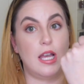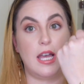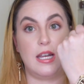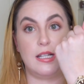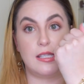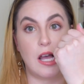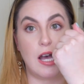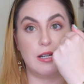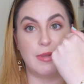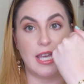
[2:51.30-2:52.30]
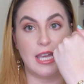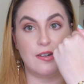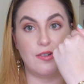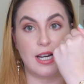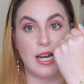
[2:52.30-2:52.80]
And it's on my
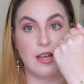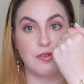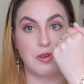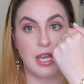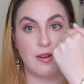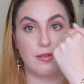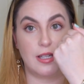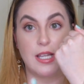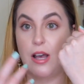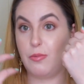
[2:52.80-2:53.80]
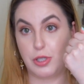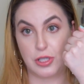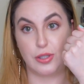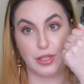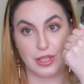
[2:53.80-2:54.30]
hand right now. You can't really tell, which
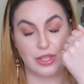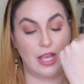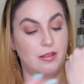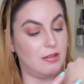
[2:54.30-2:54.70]
is a good thing.